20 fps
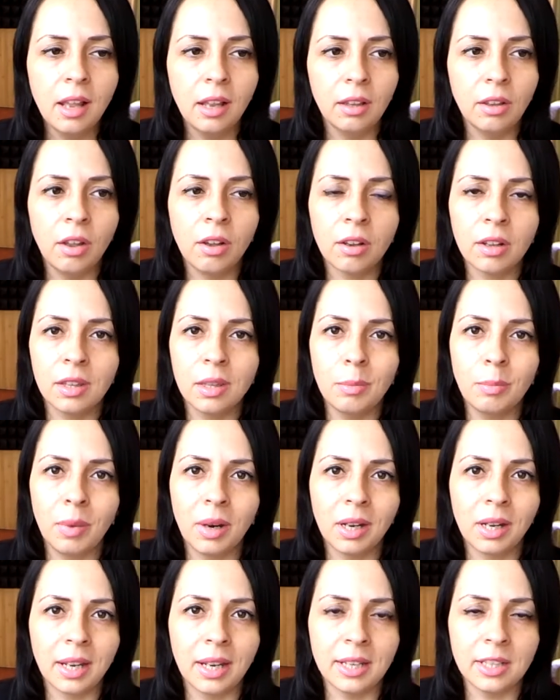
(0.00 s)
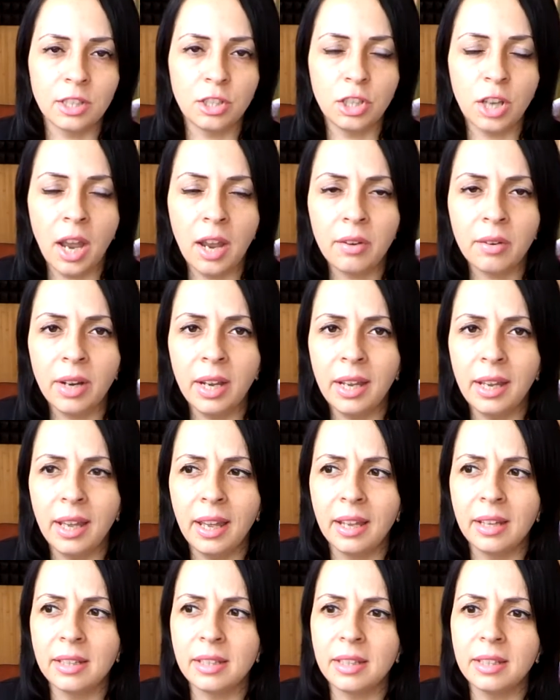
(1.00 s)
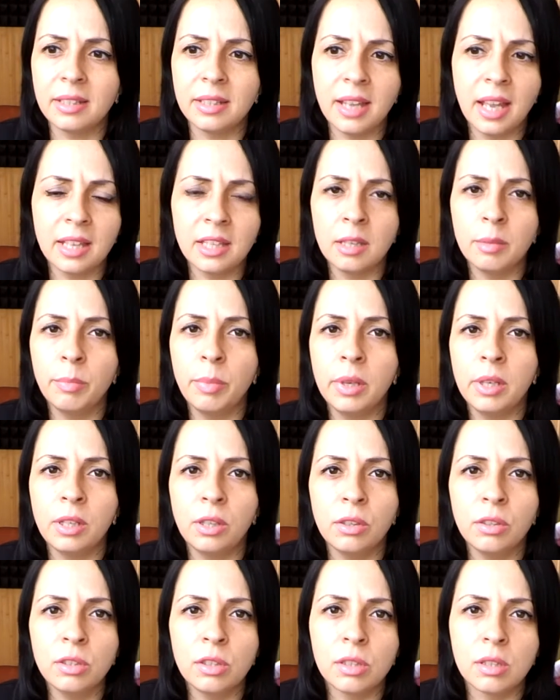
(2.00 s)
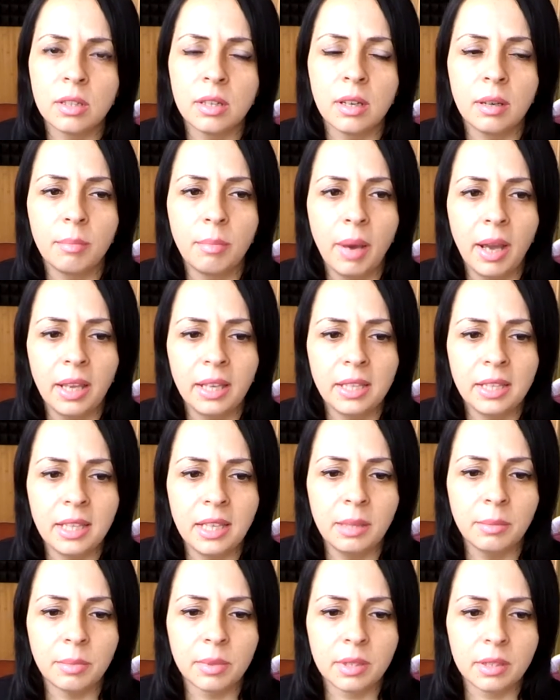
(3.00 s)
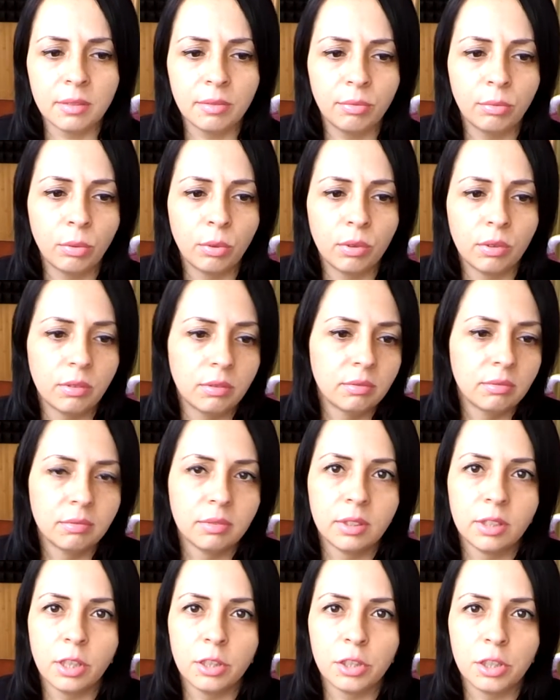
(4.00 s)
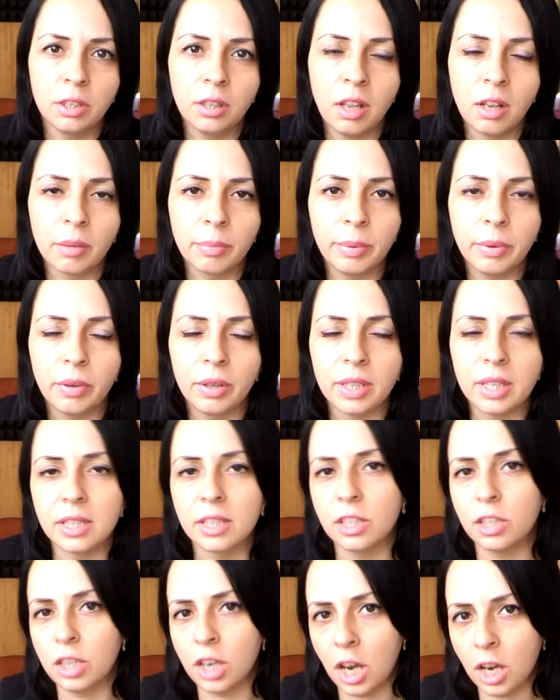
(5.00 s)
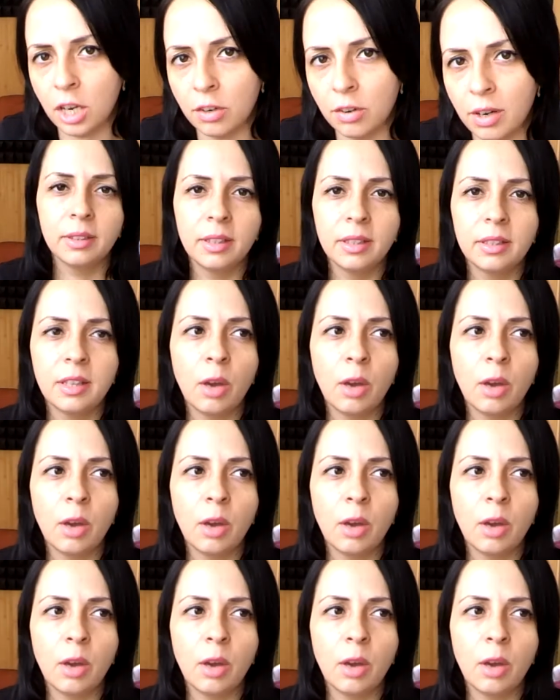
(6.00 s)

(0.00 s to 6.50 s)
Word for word: long on the market as Jira and it hasn't been used by teams for such a long period as Jira.